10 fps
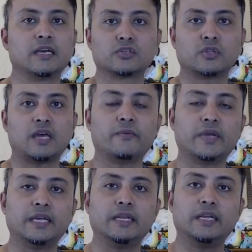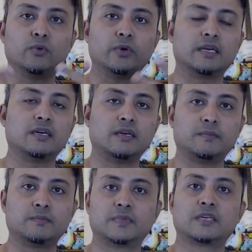So that way it
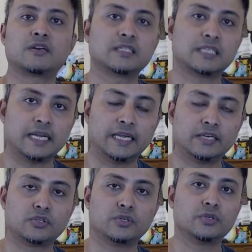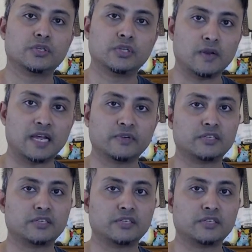will translate into your language.